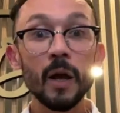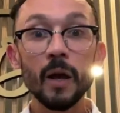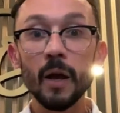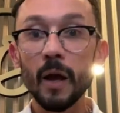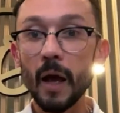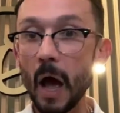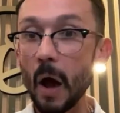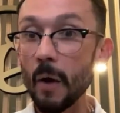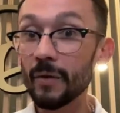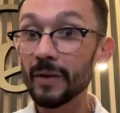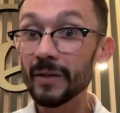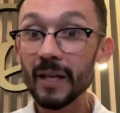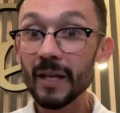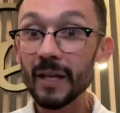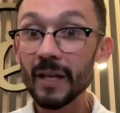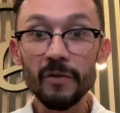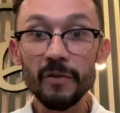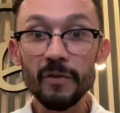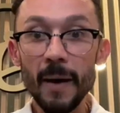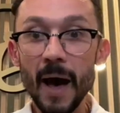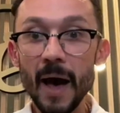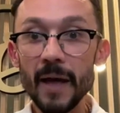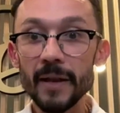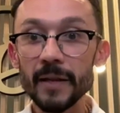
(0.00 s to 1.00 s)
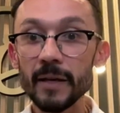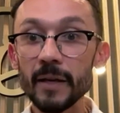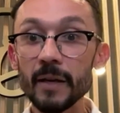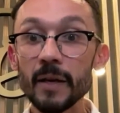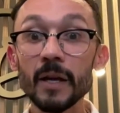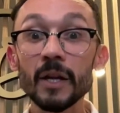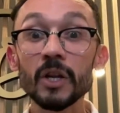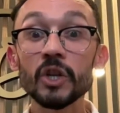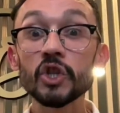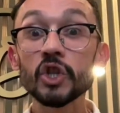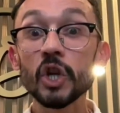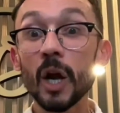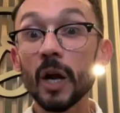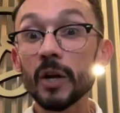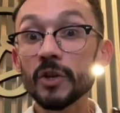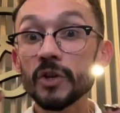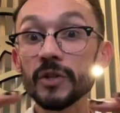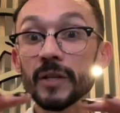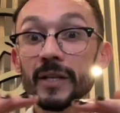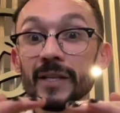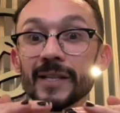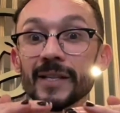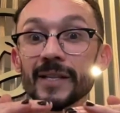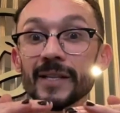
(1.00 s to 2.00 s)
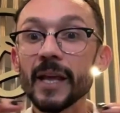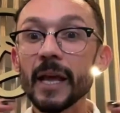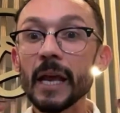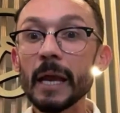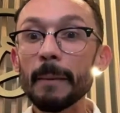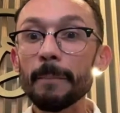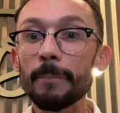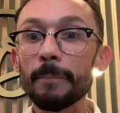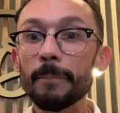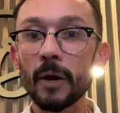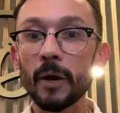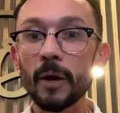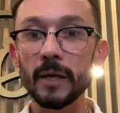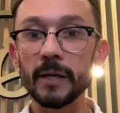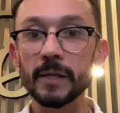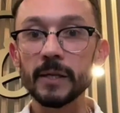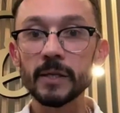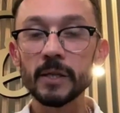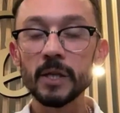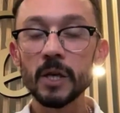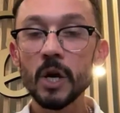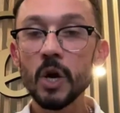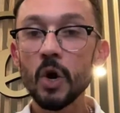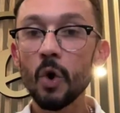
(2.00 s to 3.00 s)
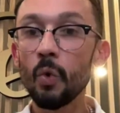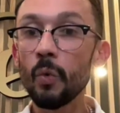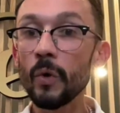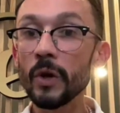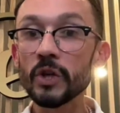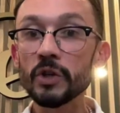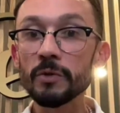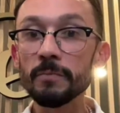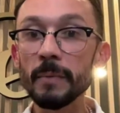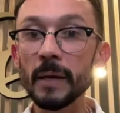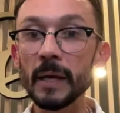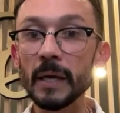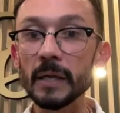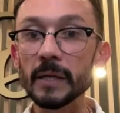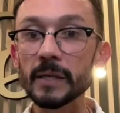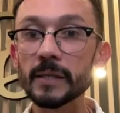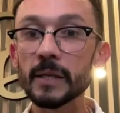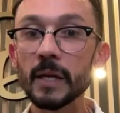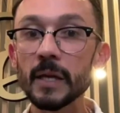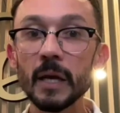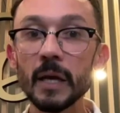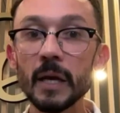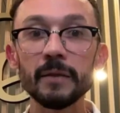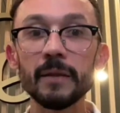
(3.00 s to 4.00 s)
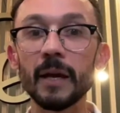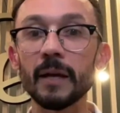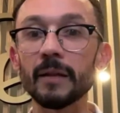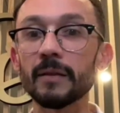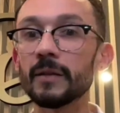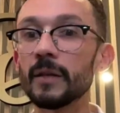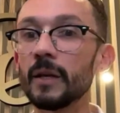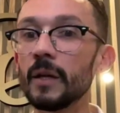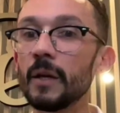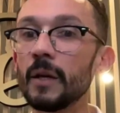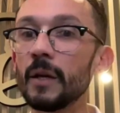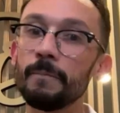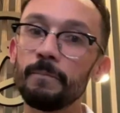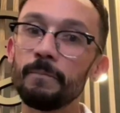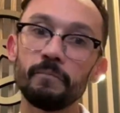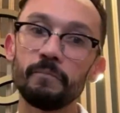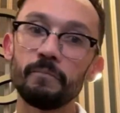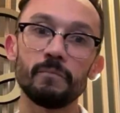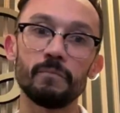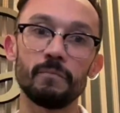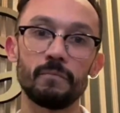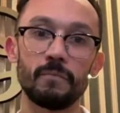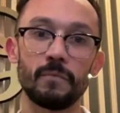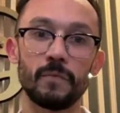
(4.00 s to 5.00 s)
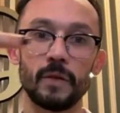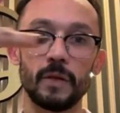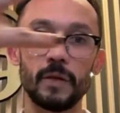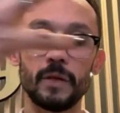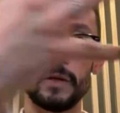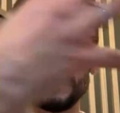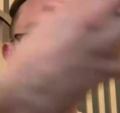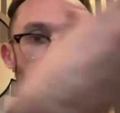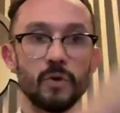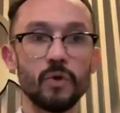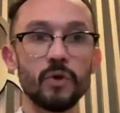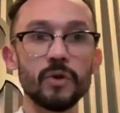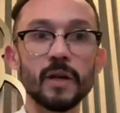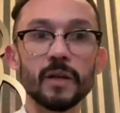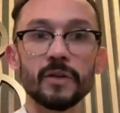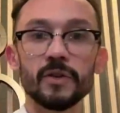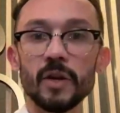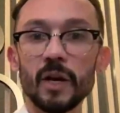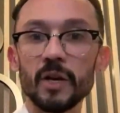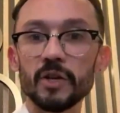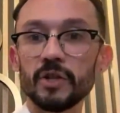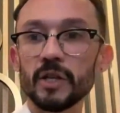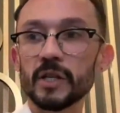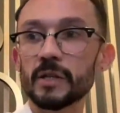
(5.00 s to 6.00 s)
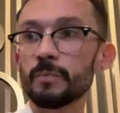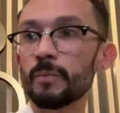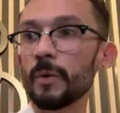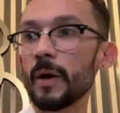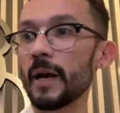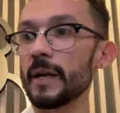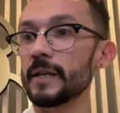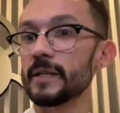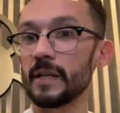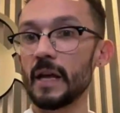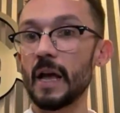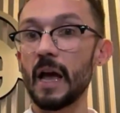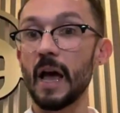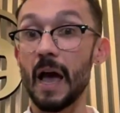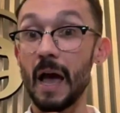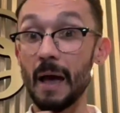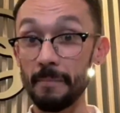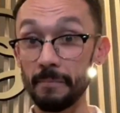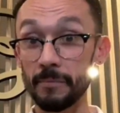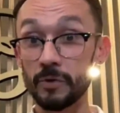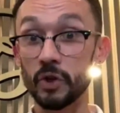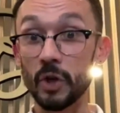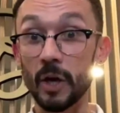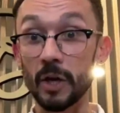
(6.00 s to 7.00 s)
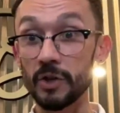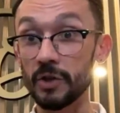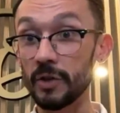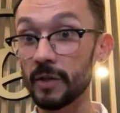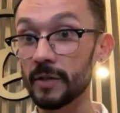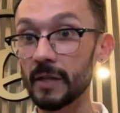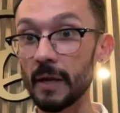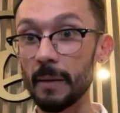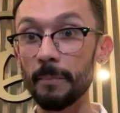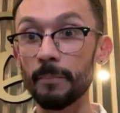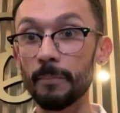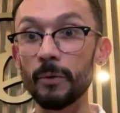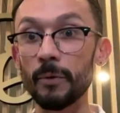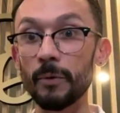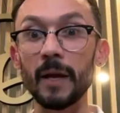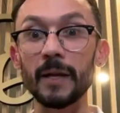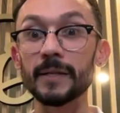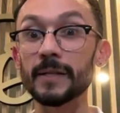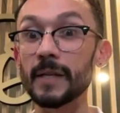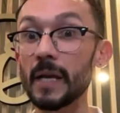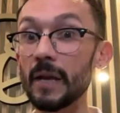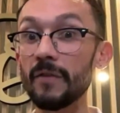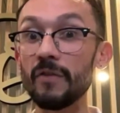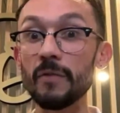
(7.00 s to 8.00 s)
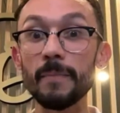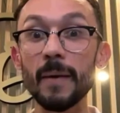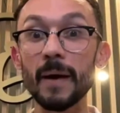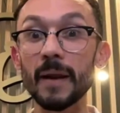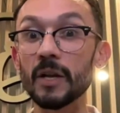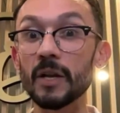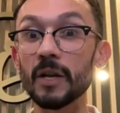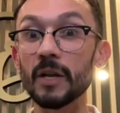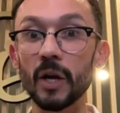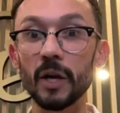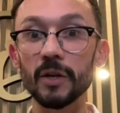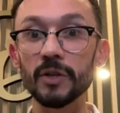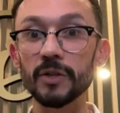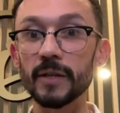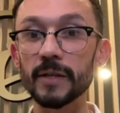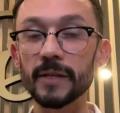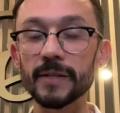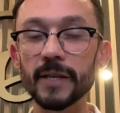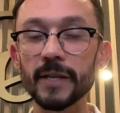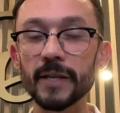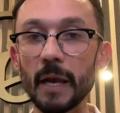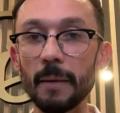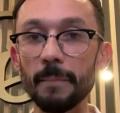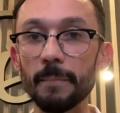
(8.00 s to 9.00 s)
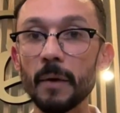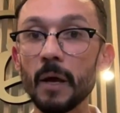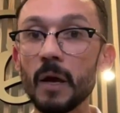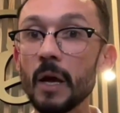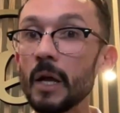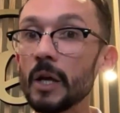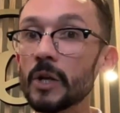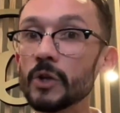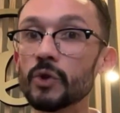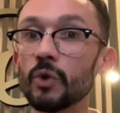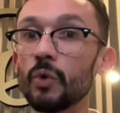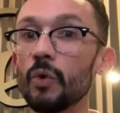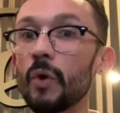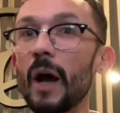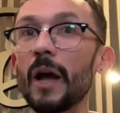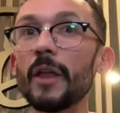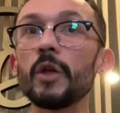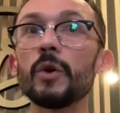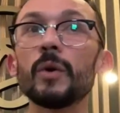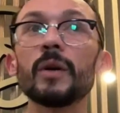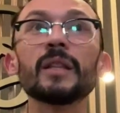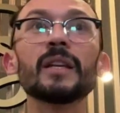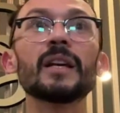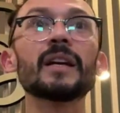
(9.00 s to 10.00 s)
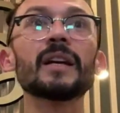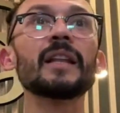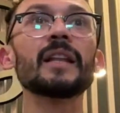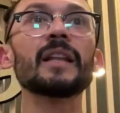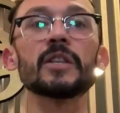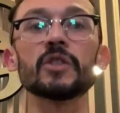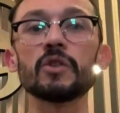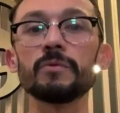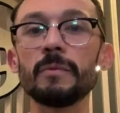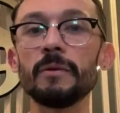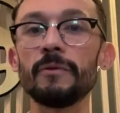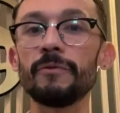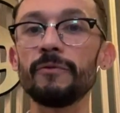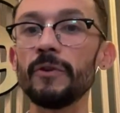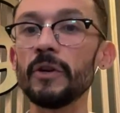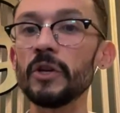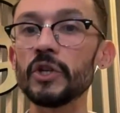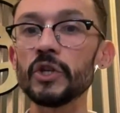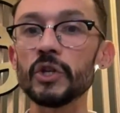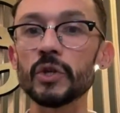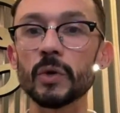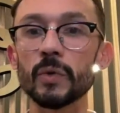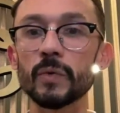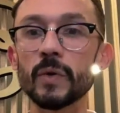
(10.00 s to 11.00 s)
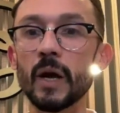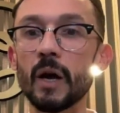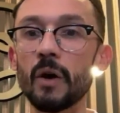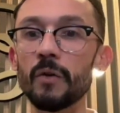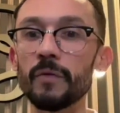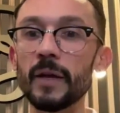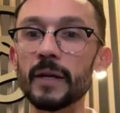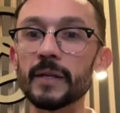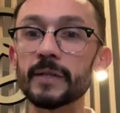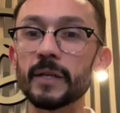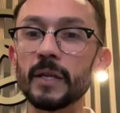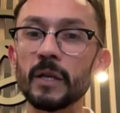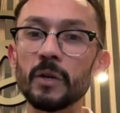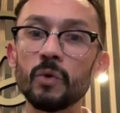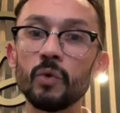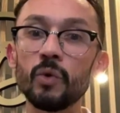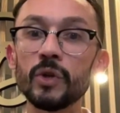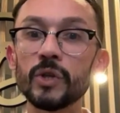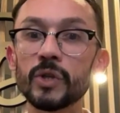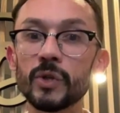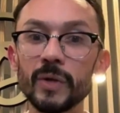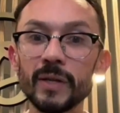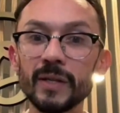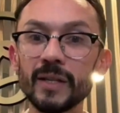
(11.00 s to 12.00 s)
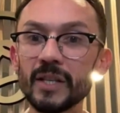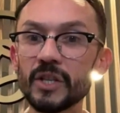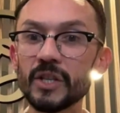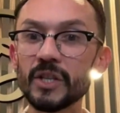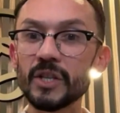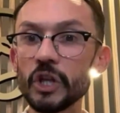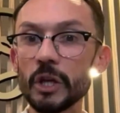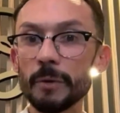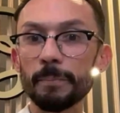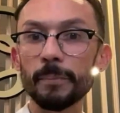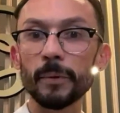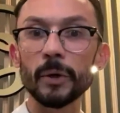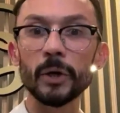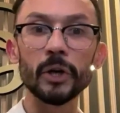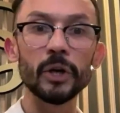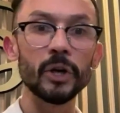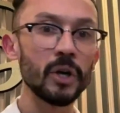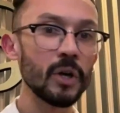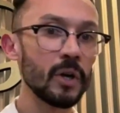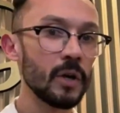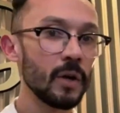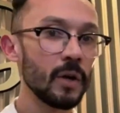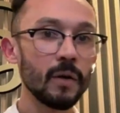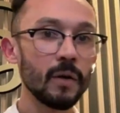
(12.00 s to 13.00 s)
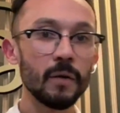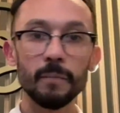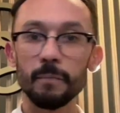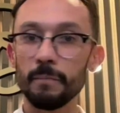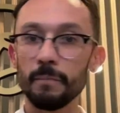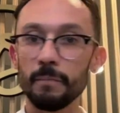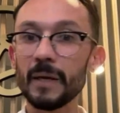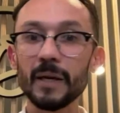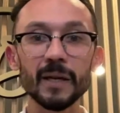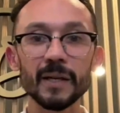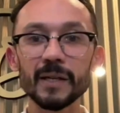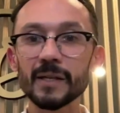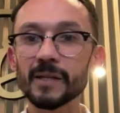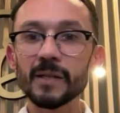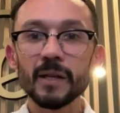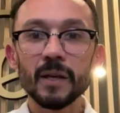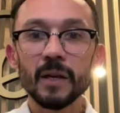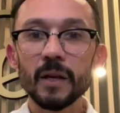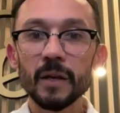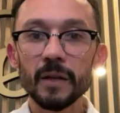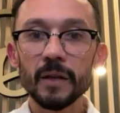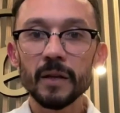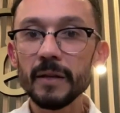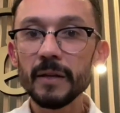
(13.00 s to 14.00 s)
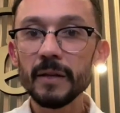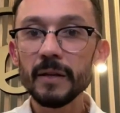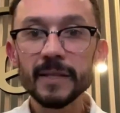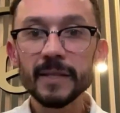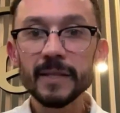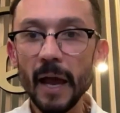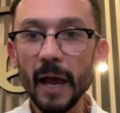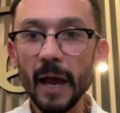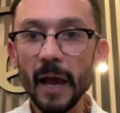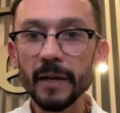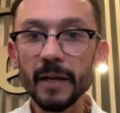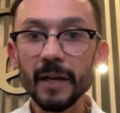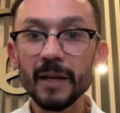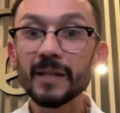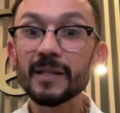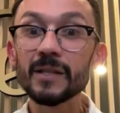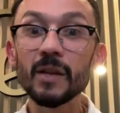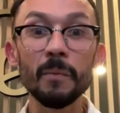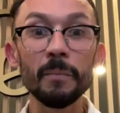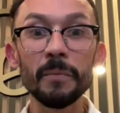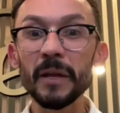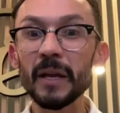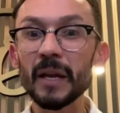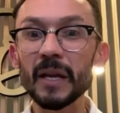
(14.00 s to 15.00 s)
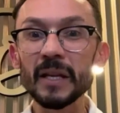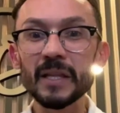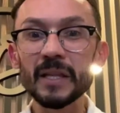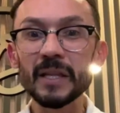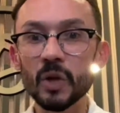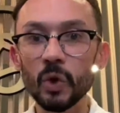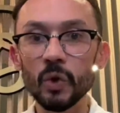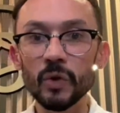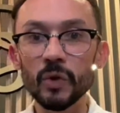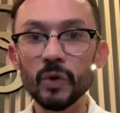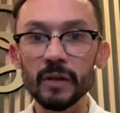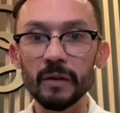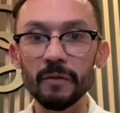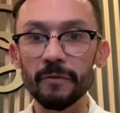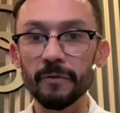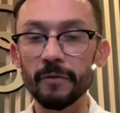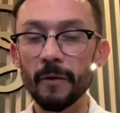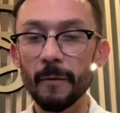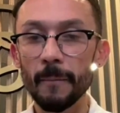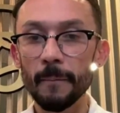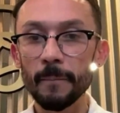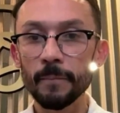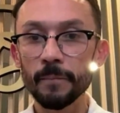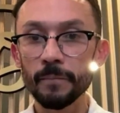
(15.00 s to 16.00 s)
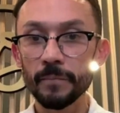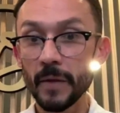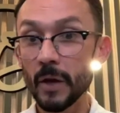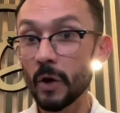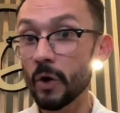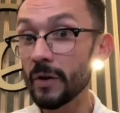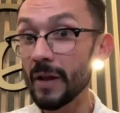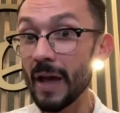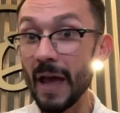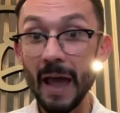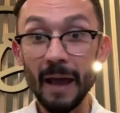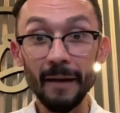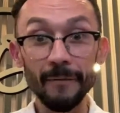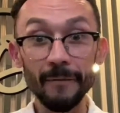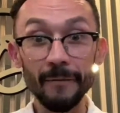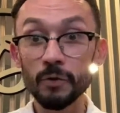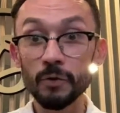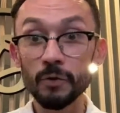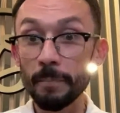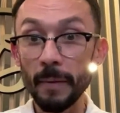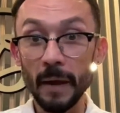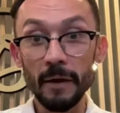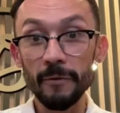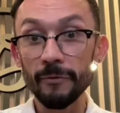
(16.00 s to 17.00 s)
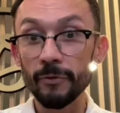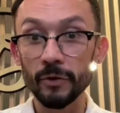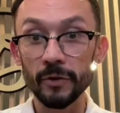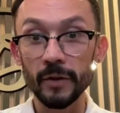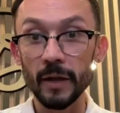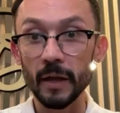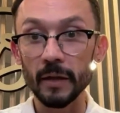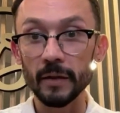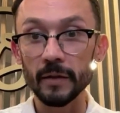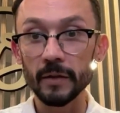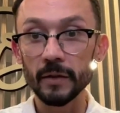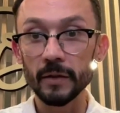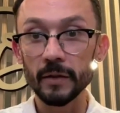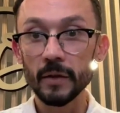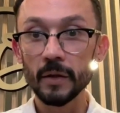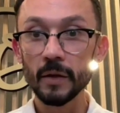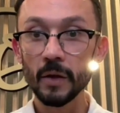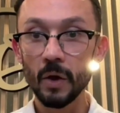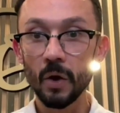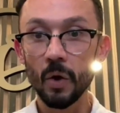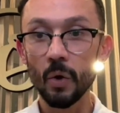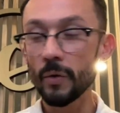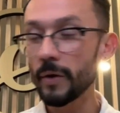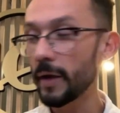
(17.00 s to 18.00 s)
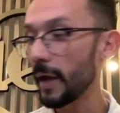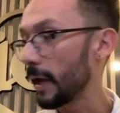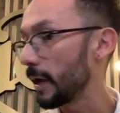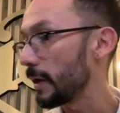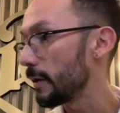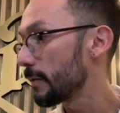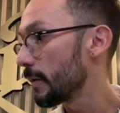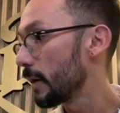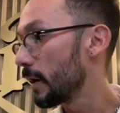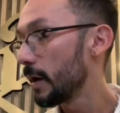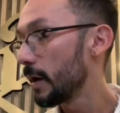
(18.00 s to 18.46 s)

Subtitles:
I want everybody charging the same price, which means that you're gonna charge this price I'm charging the same price, everybody's charging the same. So I don't want clients to be fishing around asking who's doing this cheaper, because this technique is something exclusive. They're gonna have to pay for that, okay?